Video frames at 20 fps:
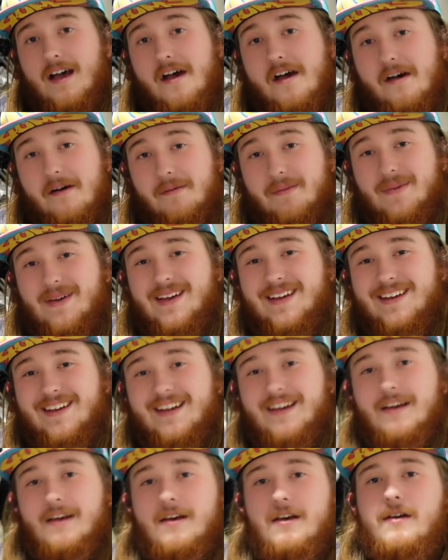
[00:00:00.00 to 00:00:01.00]
Um,
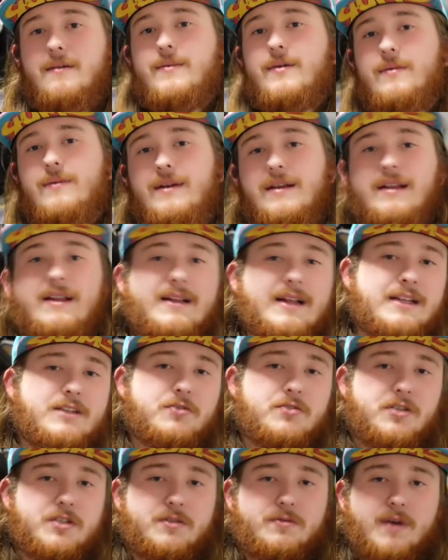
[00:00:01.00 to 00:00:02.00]
but really, that's
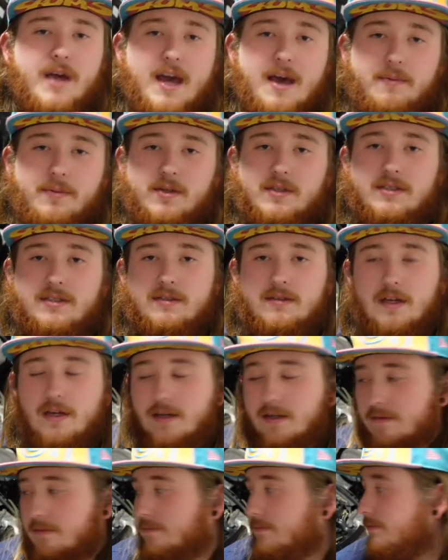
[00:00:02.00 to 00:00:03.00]
what, just what happens,
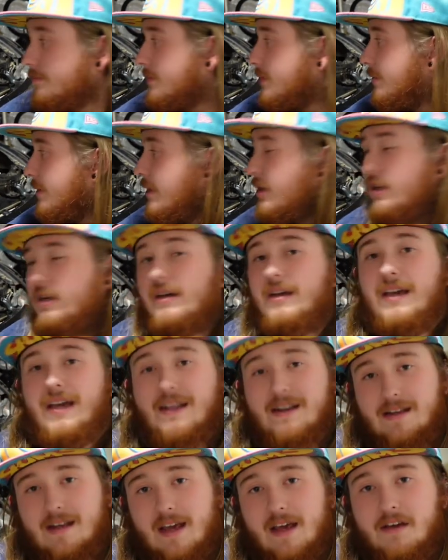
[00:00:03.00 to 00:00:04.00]
um, especially
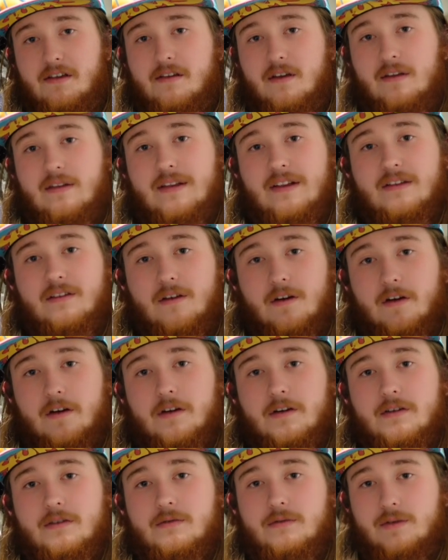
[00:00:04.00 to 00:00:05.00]
intakes on these
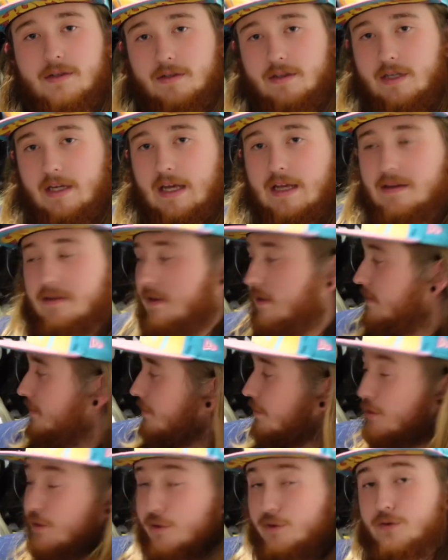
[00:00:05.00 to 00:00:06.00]
cars when they get this
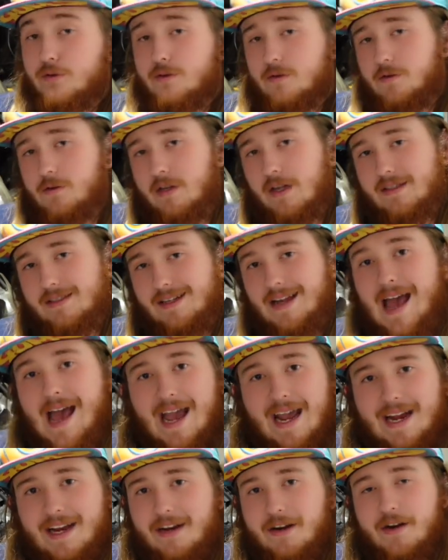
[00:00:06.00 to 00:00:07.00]
new two thousand
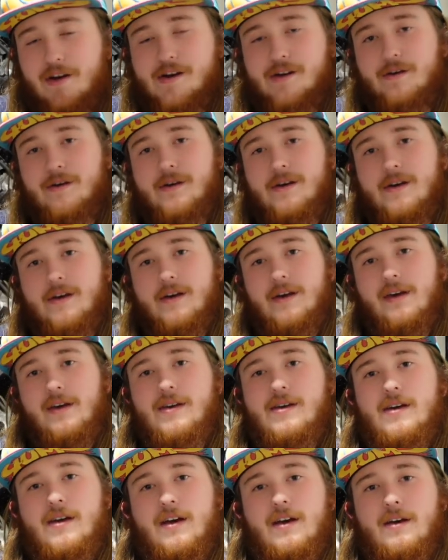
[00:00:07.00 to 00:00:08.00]
nine, you know.
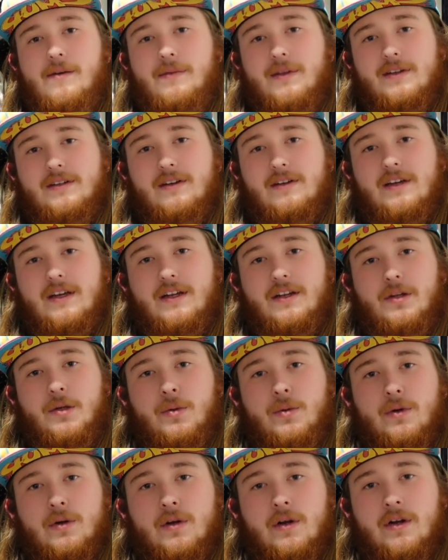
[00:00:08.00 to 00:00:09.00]
Um, they start getting
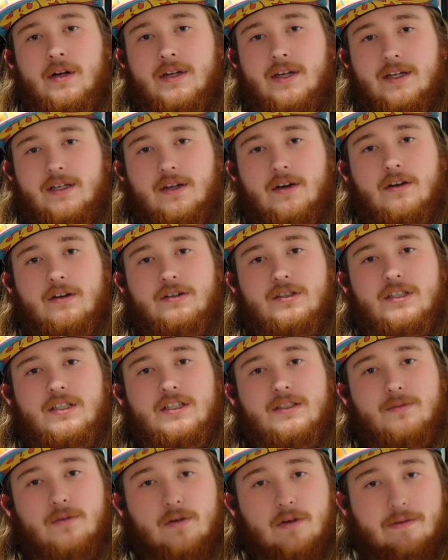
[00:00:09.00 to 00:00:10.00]
newer, and technology
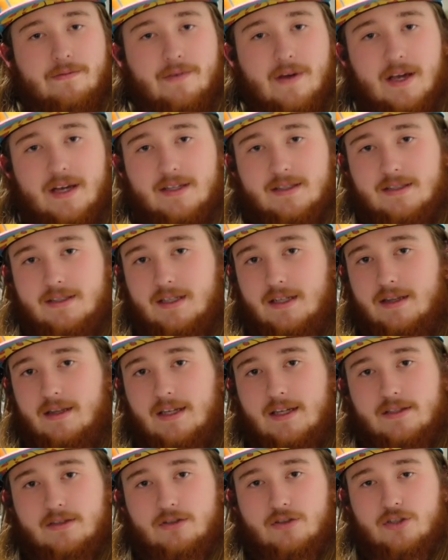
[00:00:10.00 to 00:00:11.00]
is more advanced, and
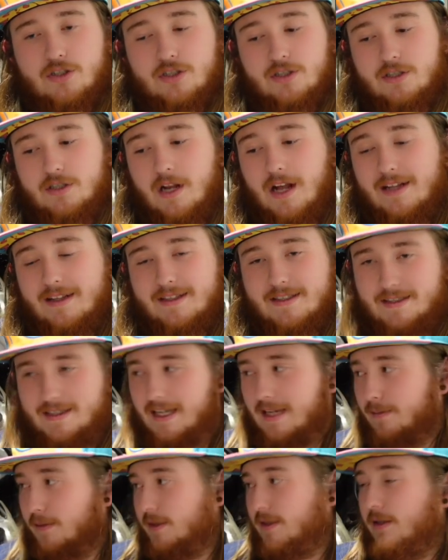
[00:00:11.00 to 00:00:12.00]
things are just not the
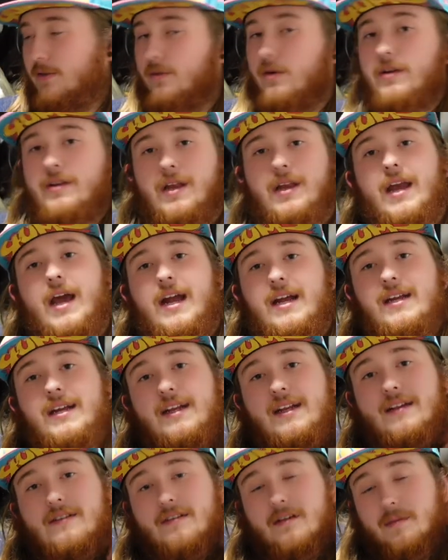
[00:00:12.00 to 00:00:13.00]
same as they were in the
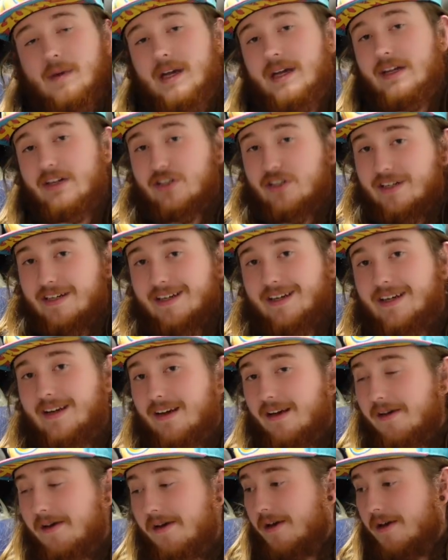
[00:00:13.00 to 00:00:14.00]
nineties on my E G.
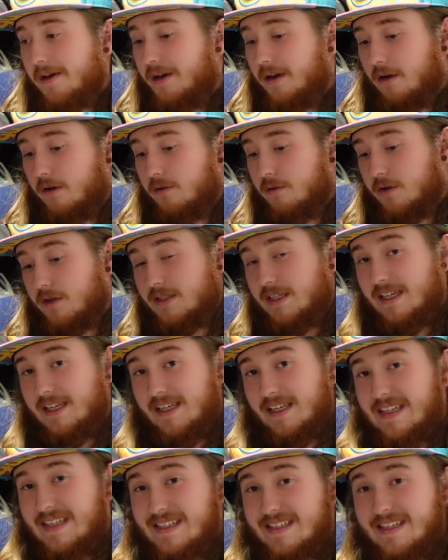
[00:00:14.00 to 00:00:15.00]
You know, where it's
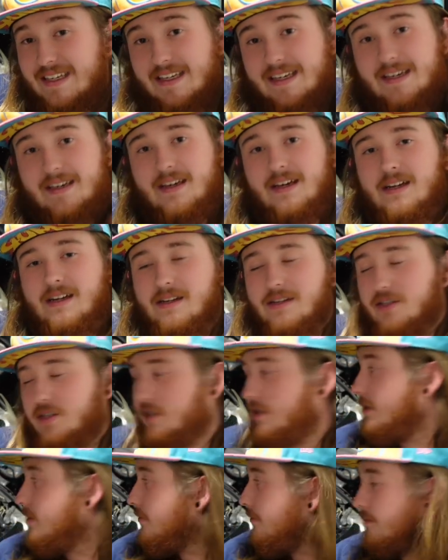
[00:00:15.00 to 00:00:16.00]
easy and
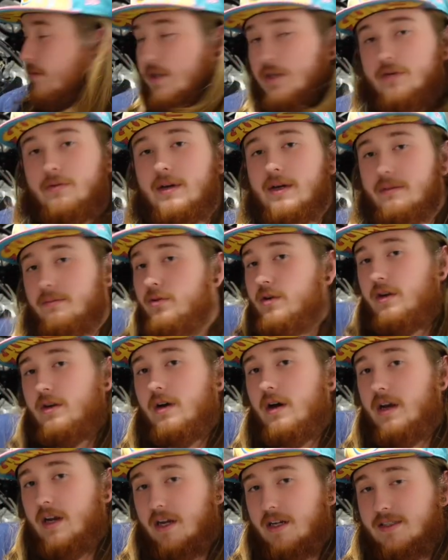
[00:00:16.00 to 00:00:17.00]
just do it, put it
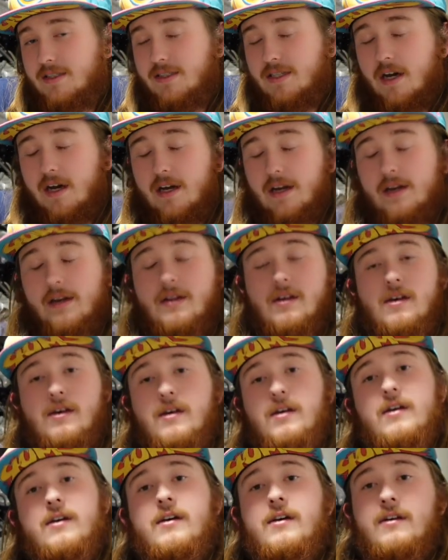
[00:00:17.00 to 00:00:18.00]
on, and it's done.
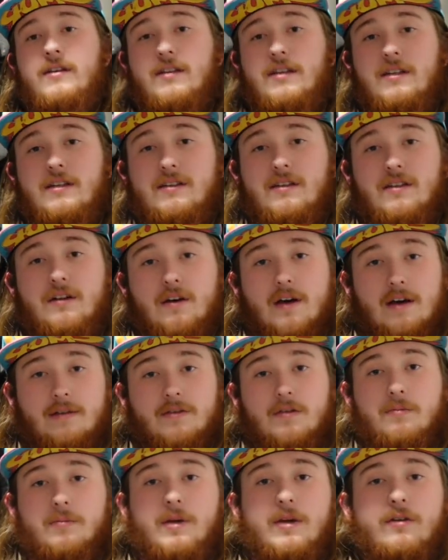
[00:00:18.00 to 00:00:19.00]
These, you know, have
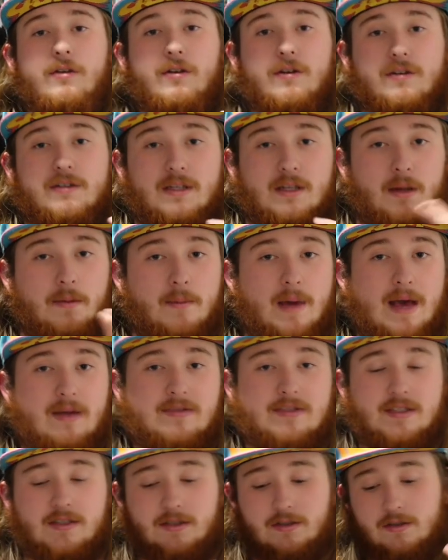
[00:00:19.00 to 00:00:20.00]
computers, and the M A F
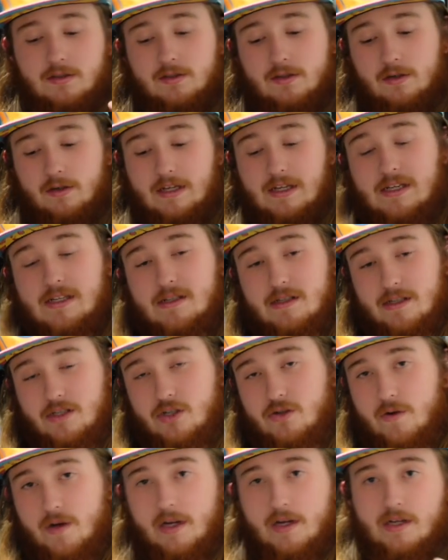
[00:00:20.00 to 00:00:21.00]
sensors are easily
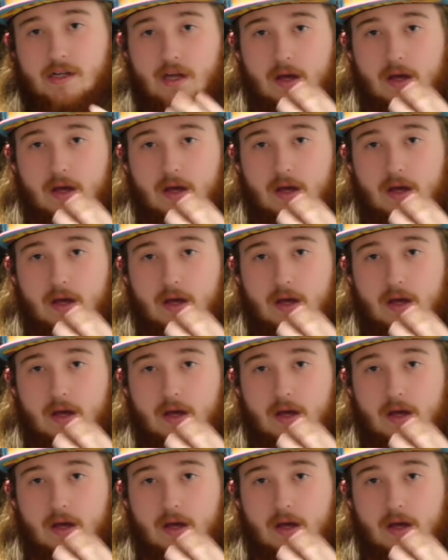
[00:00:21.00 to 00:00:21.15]
tricked.